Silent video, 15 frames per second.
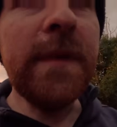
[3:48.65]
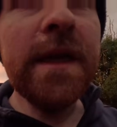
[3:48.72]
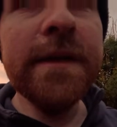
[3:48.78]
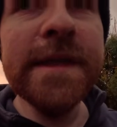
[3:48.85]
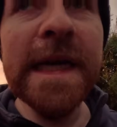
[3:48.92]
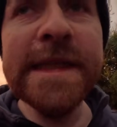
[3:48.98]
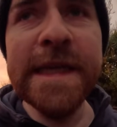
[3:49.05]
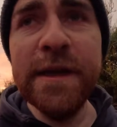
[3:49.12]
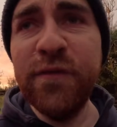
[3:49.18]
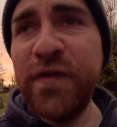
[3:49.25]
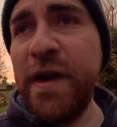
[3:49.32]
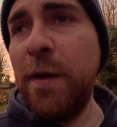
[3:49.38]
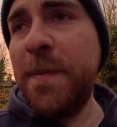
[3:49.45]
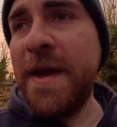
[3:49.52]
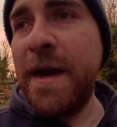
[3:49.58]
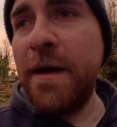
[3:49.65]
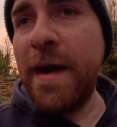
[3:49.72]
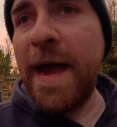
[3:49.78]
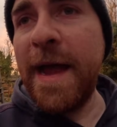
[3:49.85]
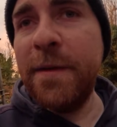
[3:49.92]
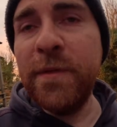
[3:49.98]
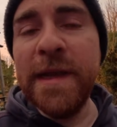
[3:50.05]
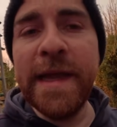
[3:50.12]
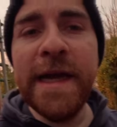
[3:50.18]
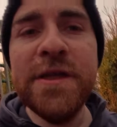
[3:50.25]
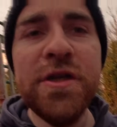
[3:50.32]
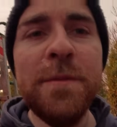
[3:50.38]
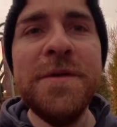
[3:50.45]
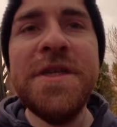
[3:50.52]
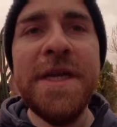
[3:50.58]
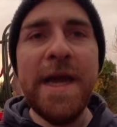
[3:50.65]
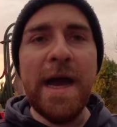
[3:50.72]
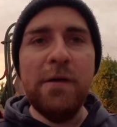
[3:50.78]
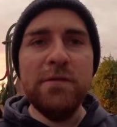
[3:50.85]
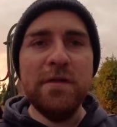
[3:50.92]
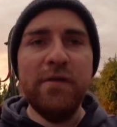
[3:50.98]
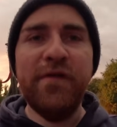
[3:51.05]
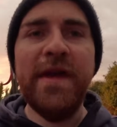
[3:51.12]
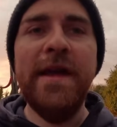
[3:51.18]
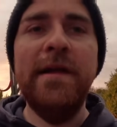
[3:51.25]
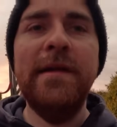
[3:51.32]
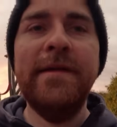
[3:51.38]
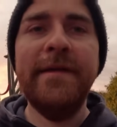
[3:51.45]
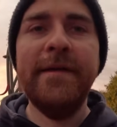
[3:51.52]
So that's it, fill up here and we'll catch up with you out in the field.